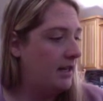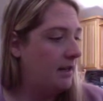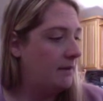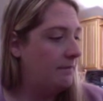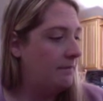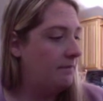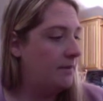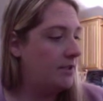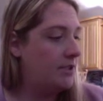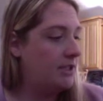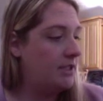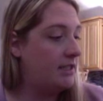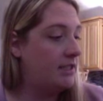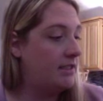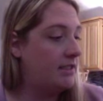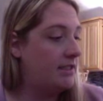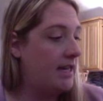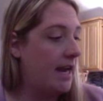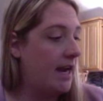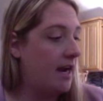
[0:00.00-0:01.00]
But she
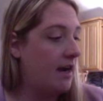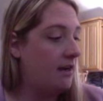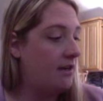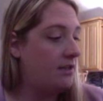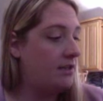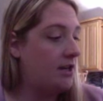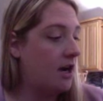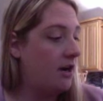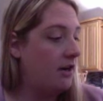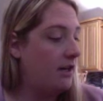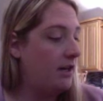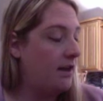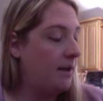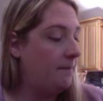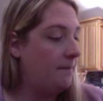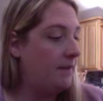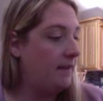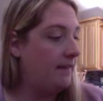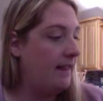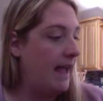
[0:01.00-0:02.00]
started
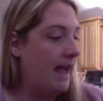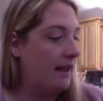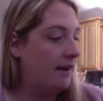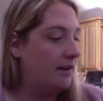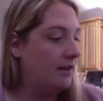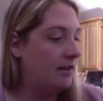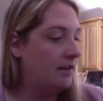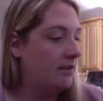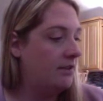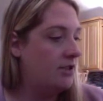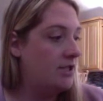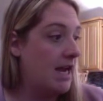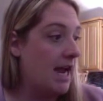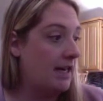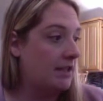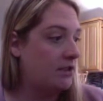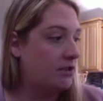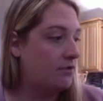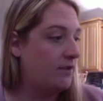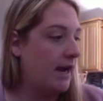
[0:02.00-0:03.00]
up the ladder.
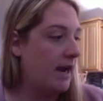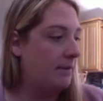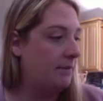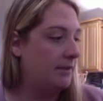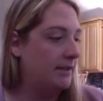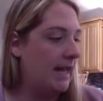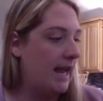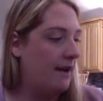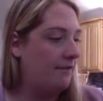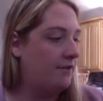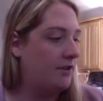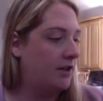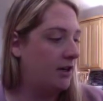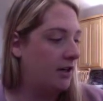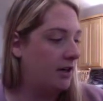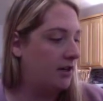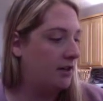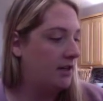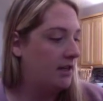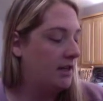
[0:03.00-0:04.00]
Jack scrambled after
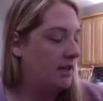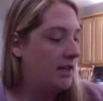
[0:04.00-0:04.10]
her.